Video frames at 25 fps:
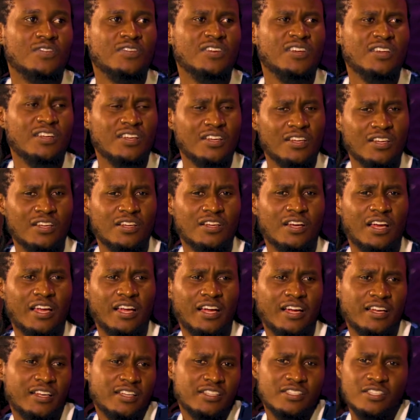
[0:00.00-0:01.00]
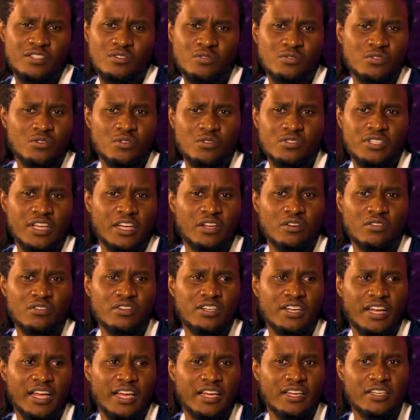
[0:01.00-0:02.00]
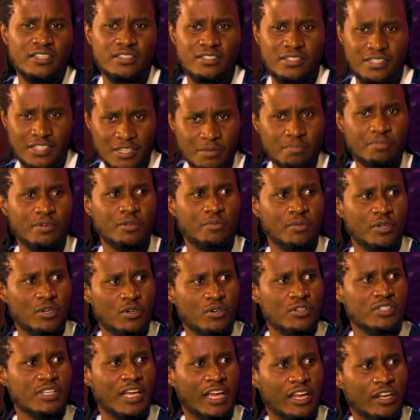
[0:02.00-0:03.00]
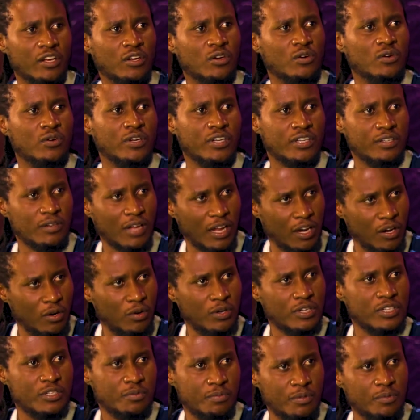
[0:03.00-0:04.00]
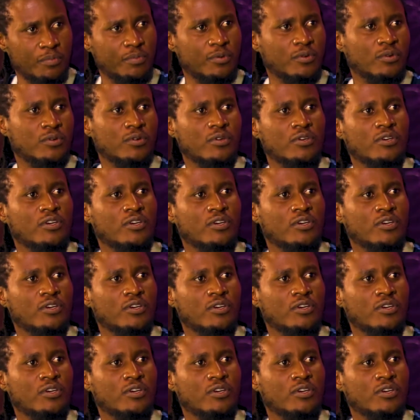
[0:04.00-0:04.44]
Yeah. I can listen to songs I don't like simply because I know it annoys people.